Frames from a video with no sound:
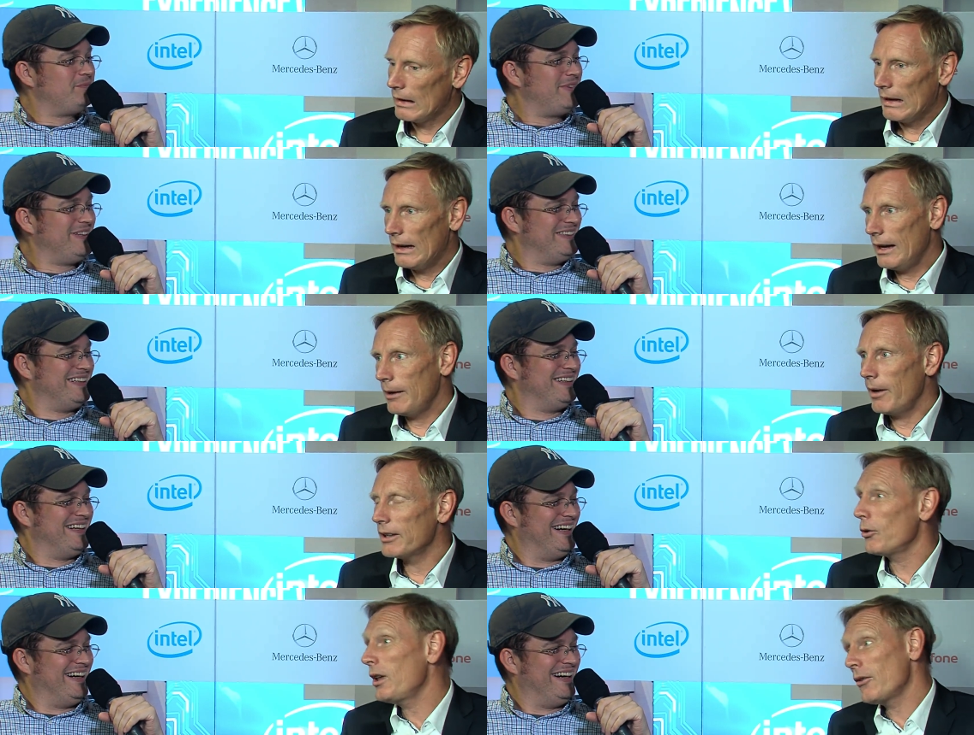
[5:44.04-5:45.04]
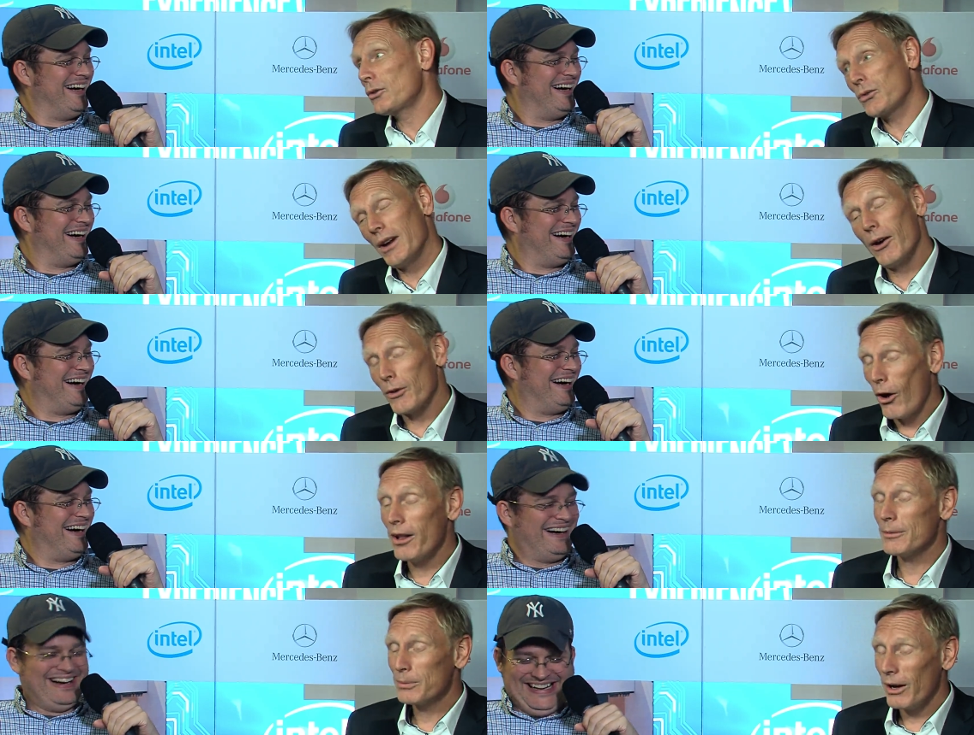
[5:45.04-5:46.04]
Speaker 1: Um, I don't have to try out all
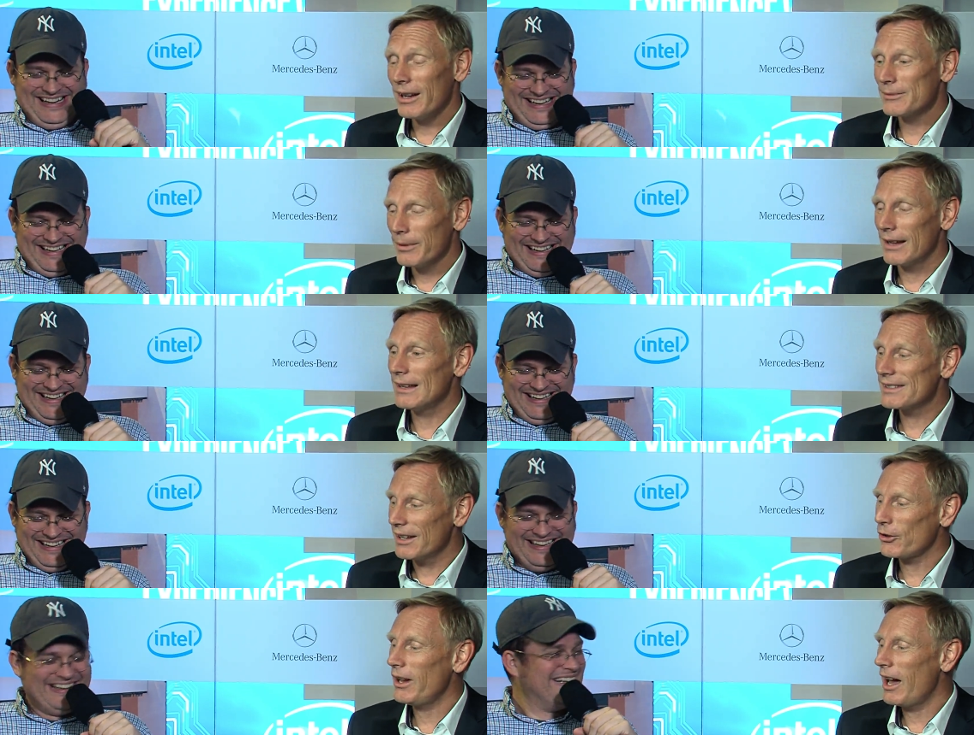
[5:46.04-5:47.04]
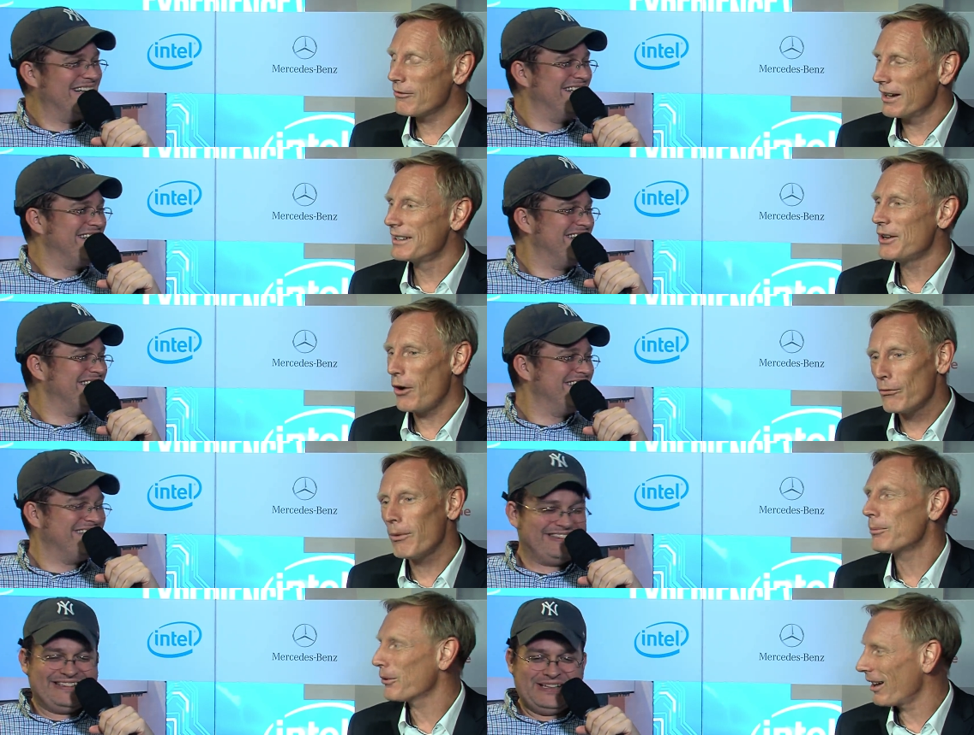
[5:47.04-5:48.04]
the products, but at least I should have an idea of
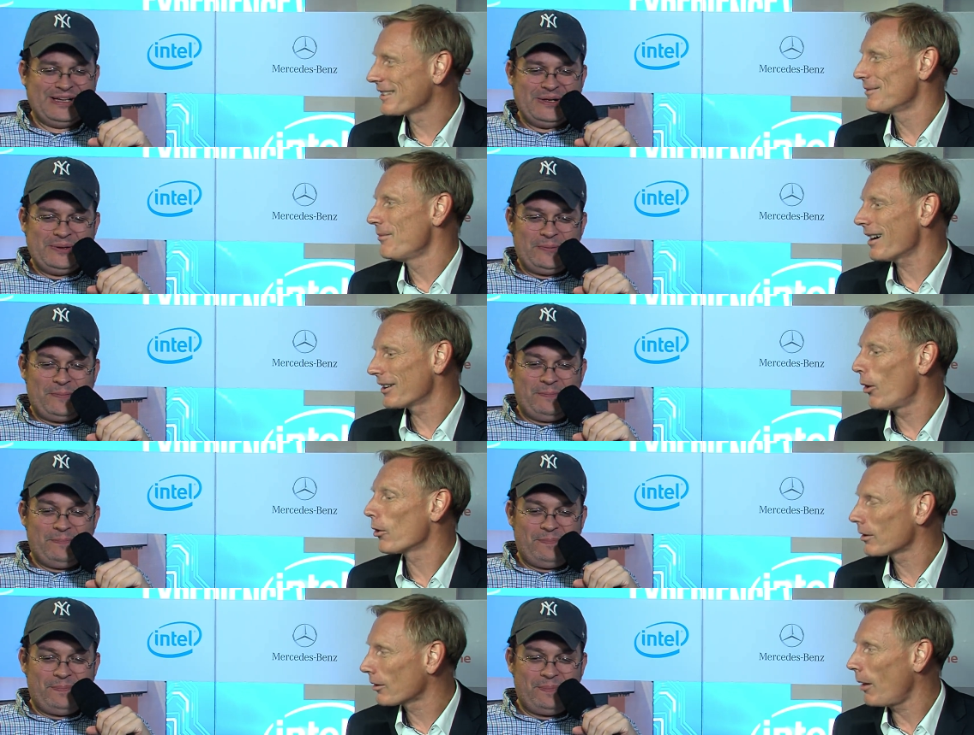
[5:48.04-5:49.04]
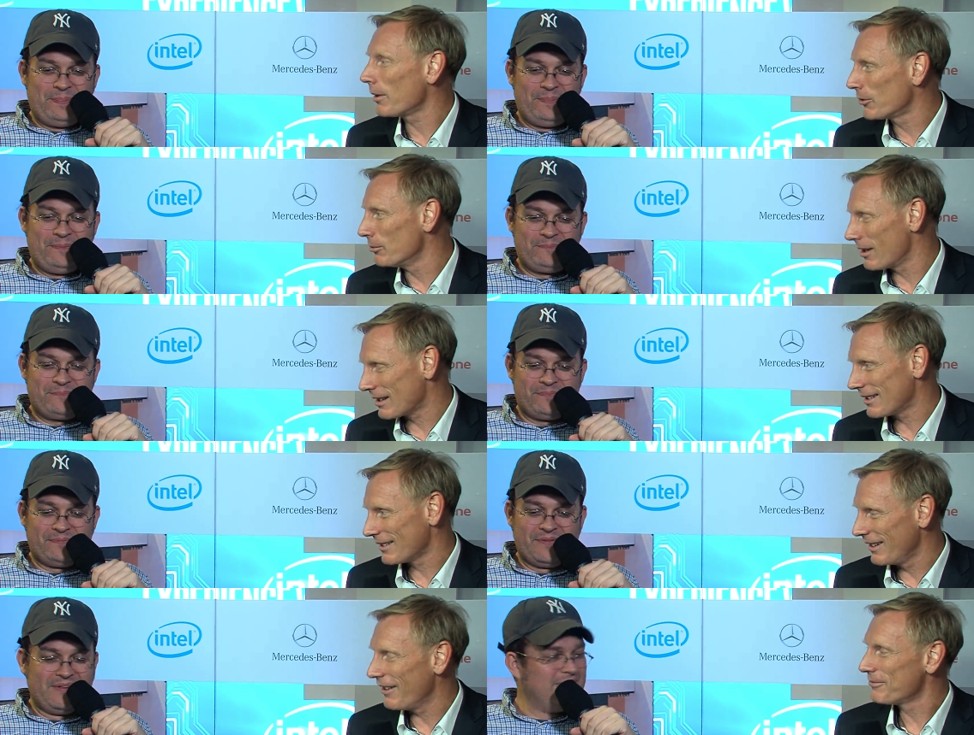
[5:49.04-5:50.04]
what products in market are coming to market.
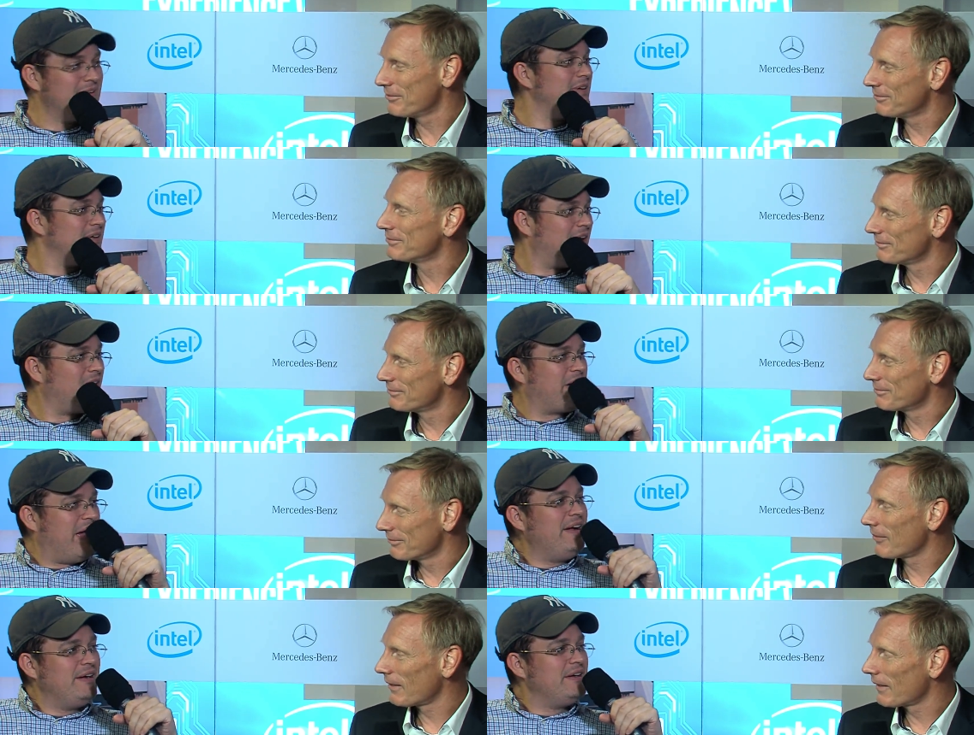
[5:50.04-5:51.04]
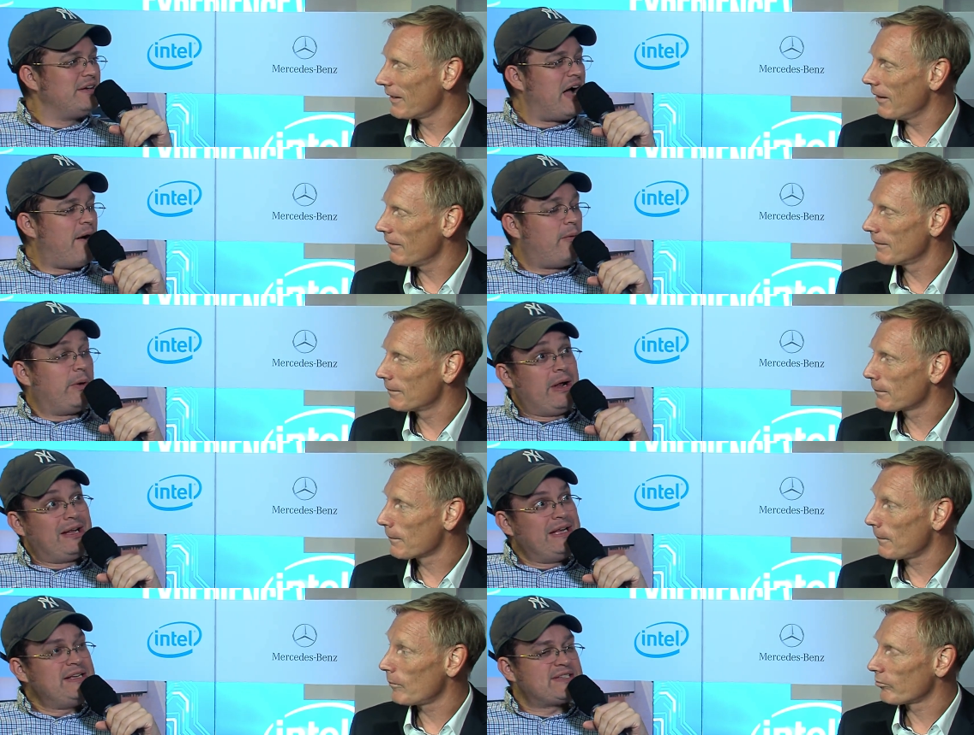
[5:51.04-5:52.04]
Speaker 2: Yeah. Okay. Yeah. Or at
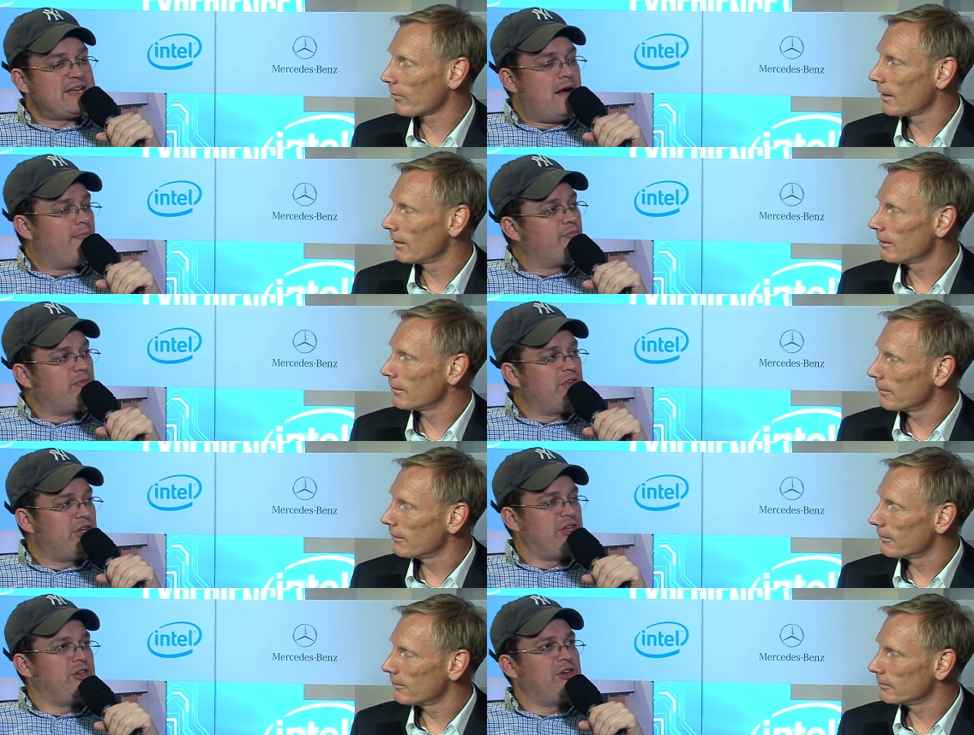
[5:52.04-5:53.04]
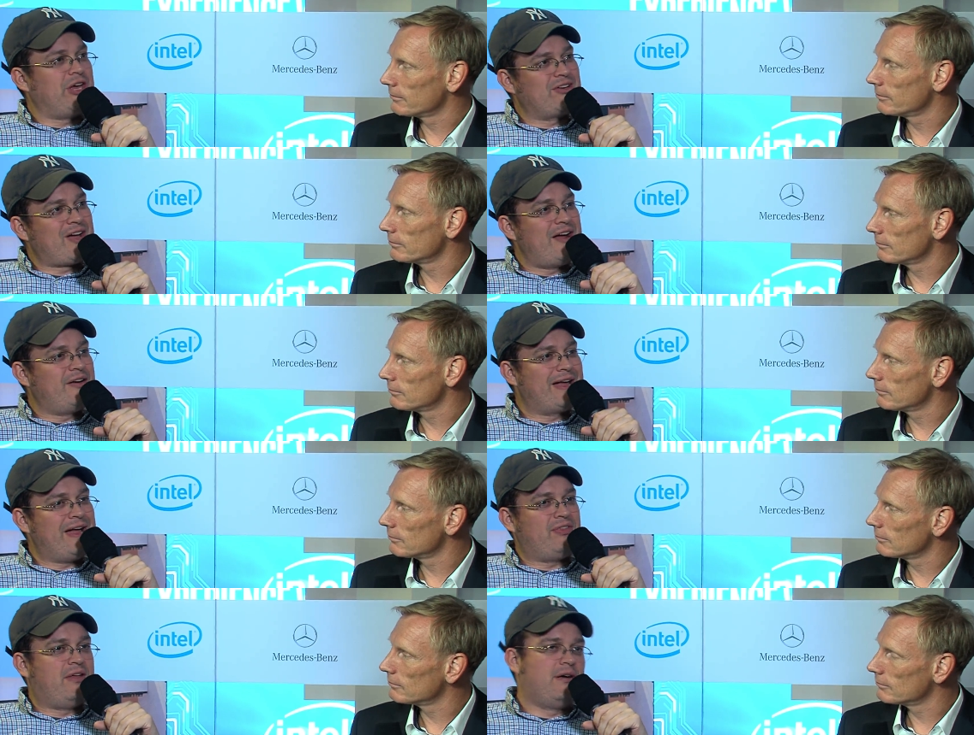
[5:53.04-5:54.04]
least um, you can kind of
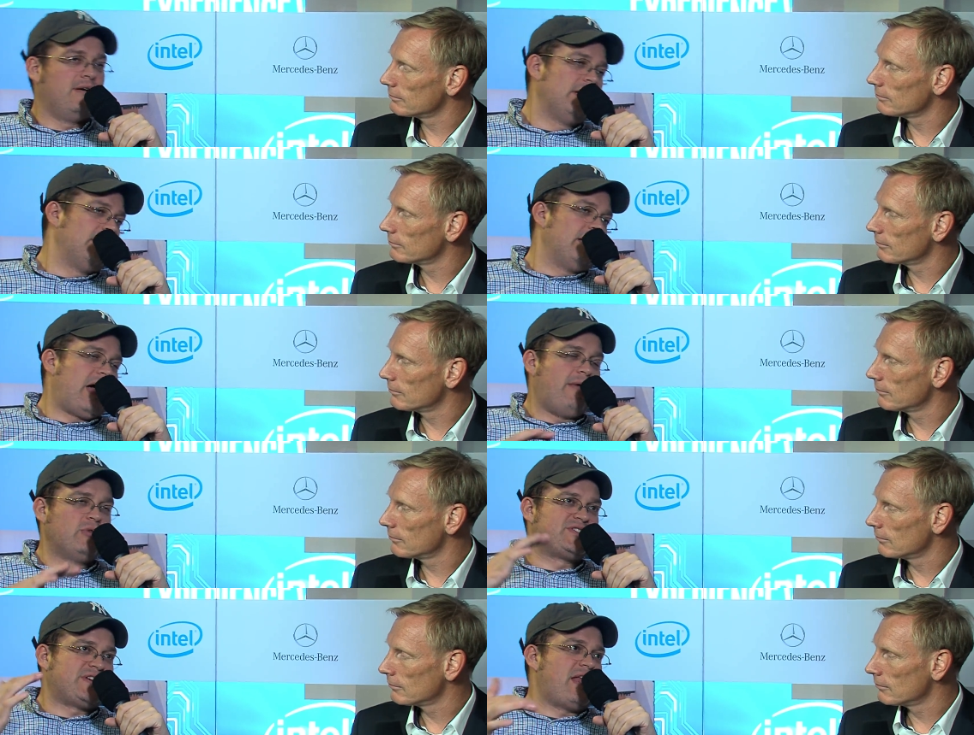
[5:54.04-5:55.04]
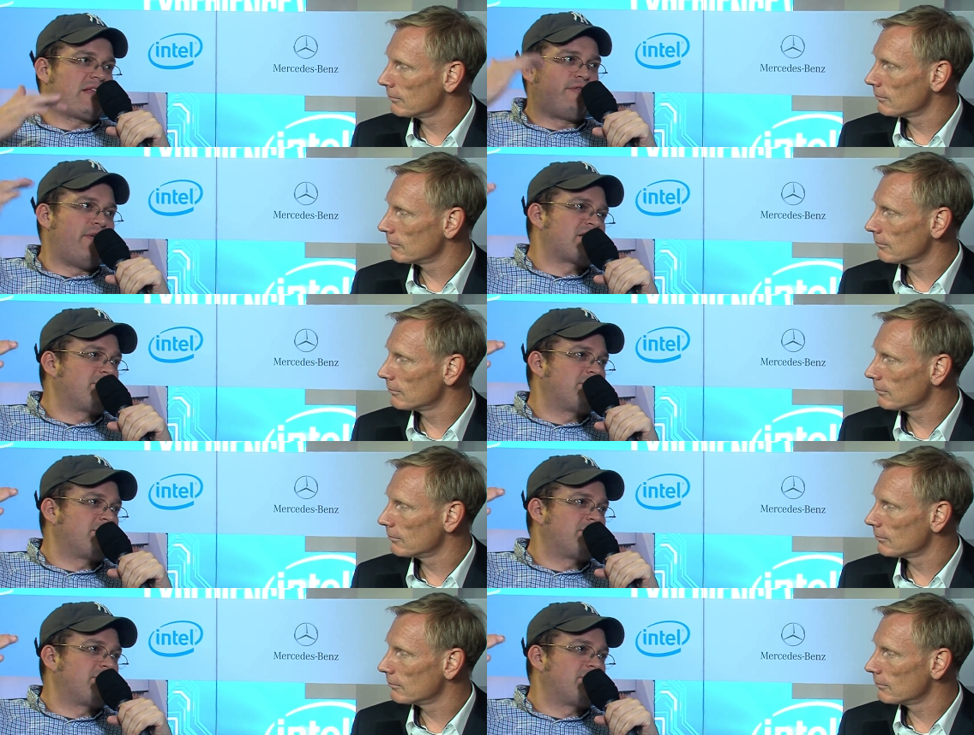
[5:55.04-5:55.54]
get the I wouldn't say like the flagship